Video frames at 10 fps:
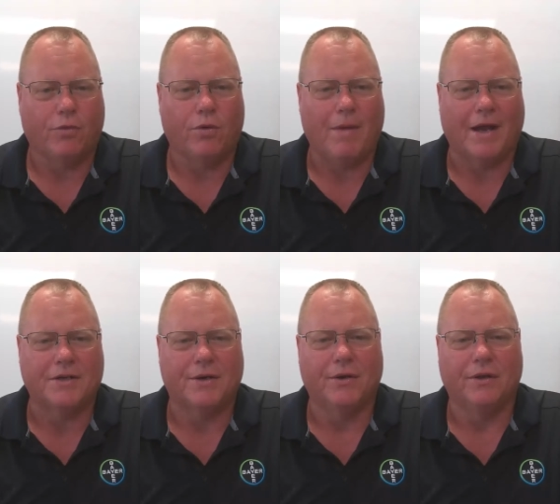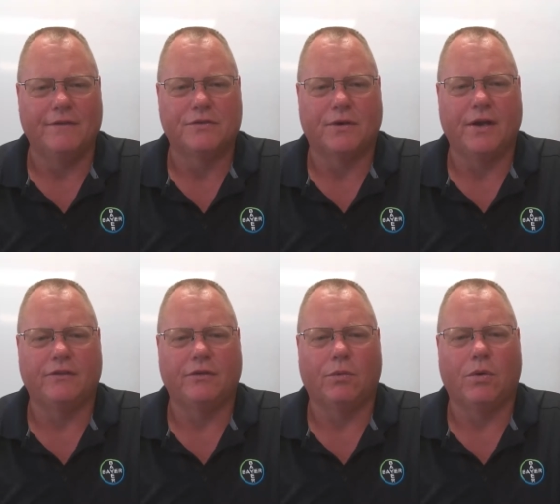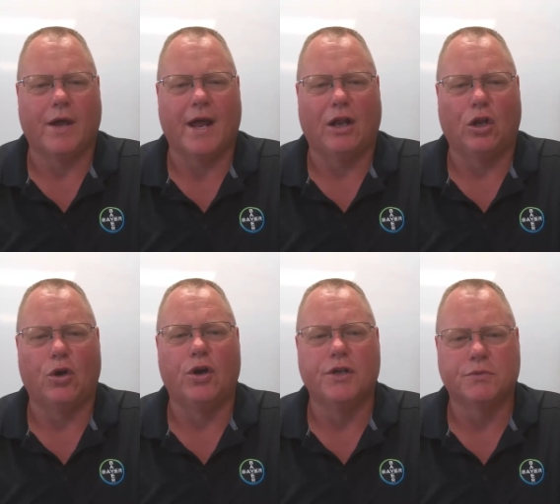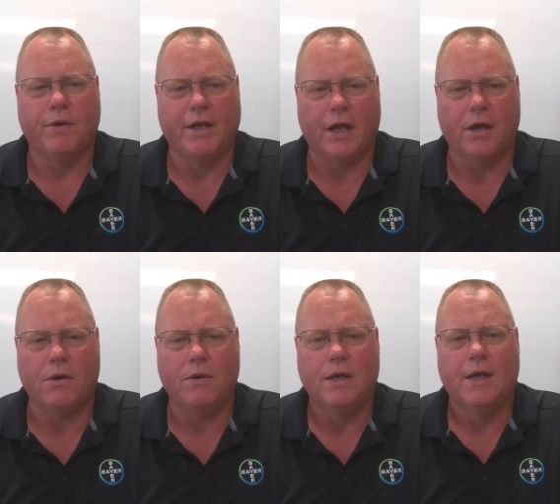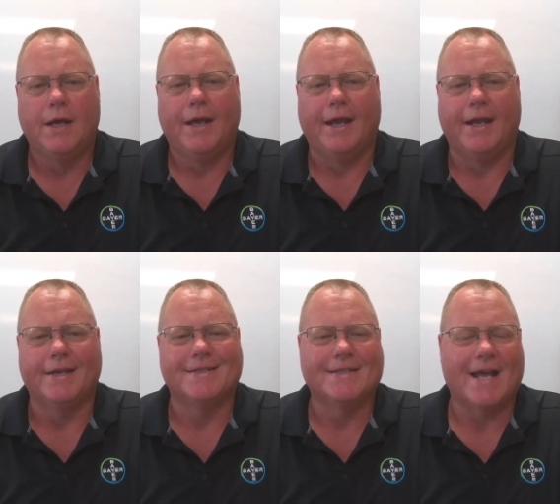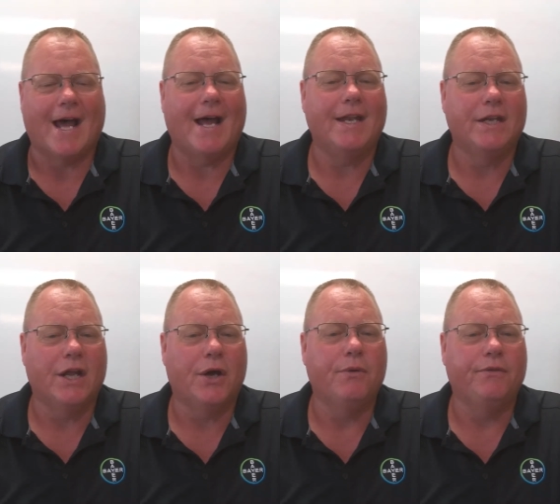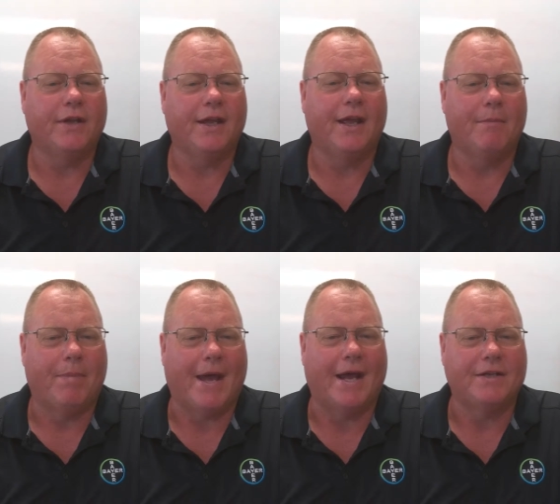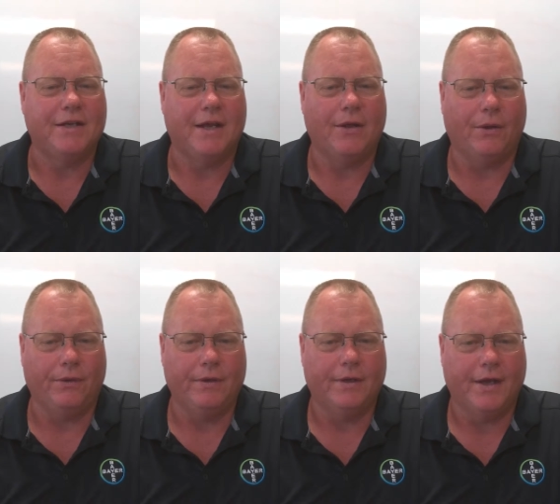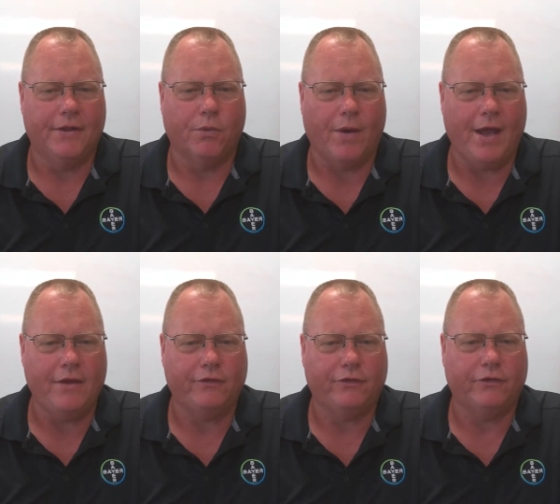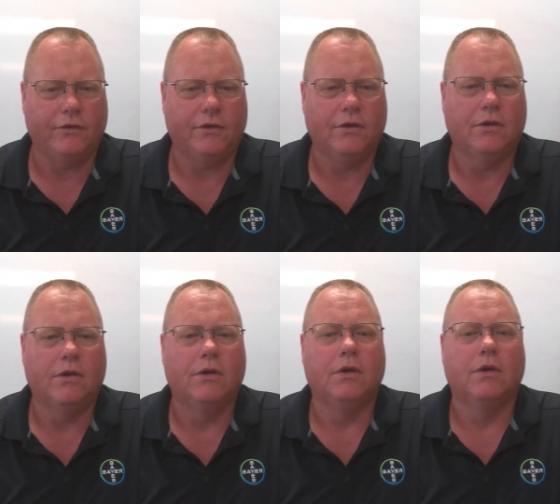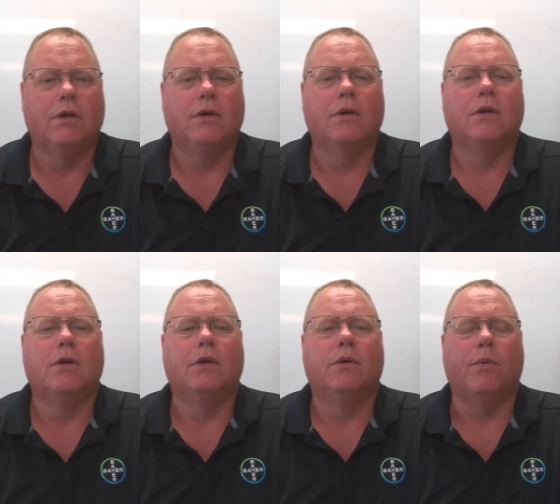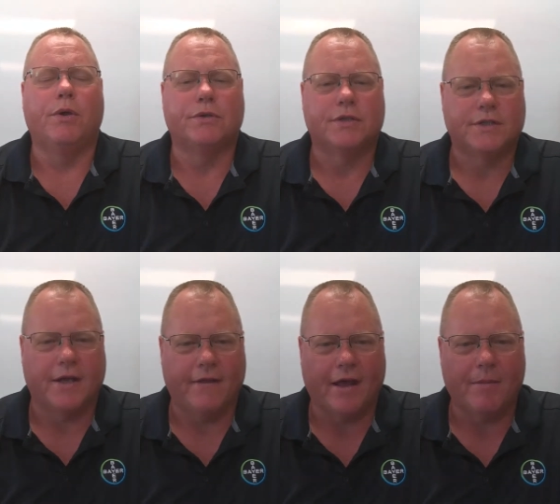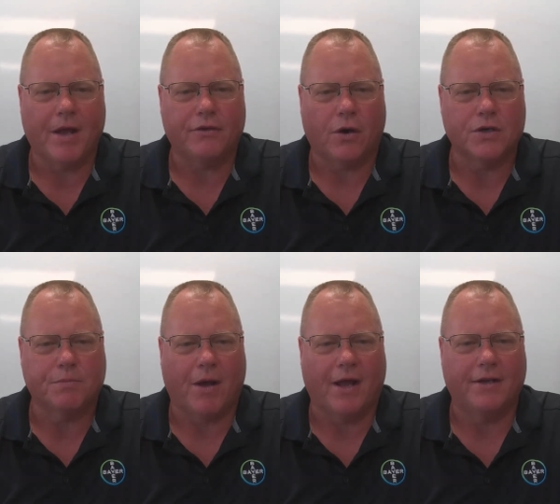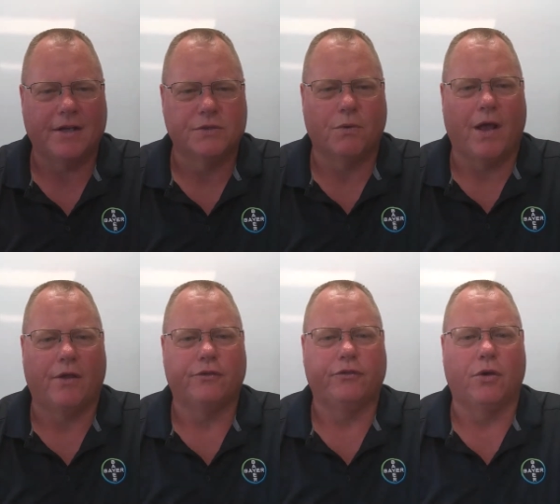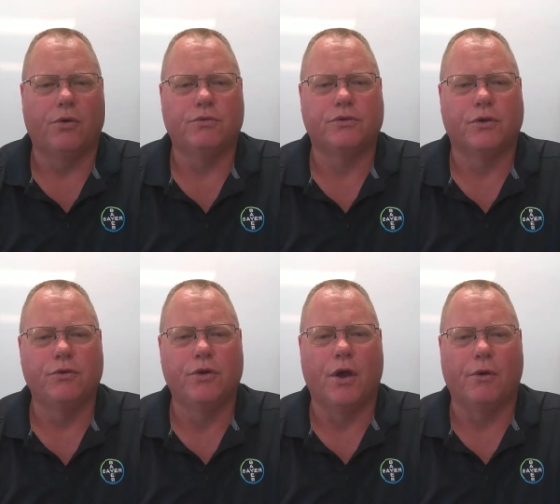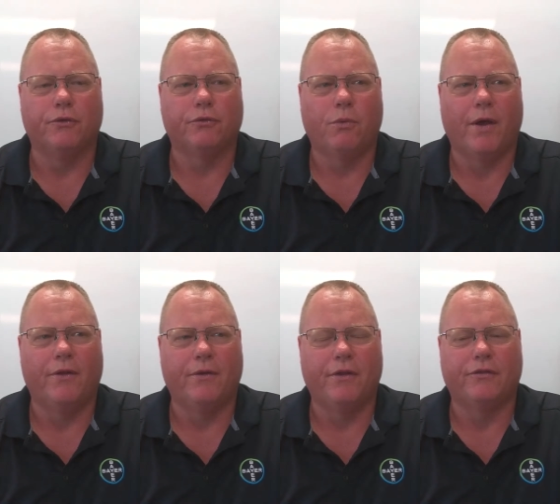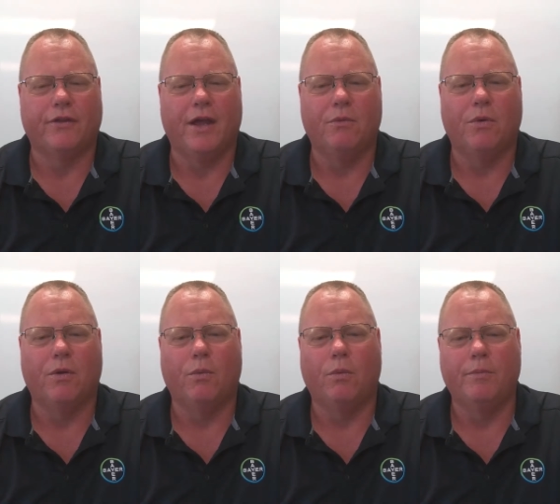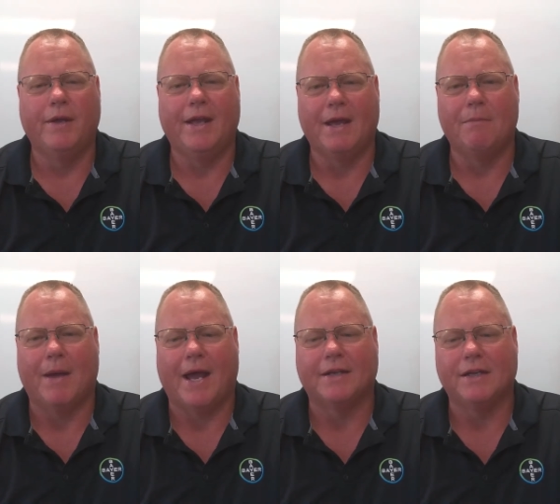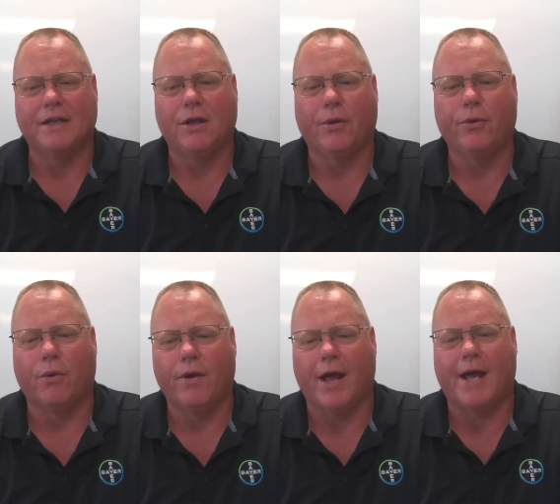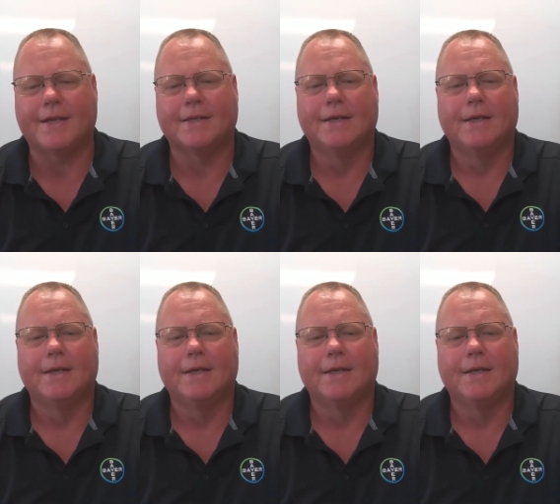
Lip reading: for bacterial leaf streaks, so we'll kind of learn as we go. It is not known to impact yield in the West. We used to say that about tar spot as well. So who knows whether this thing will be impacting yield or not.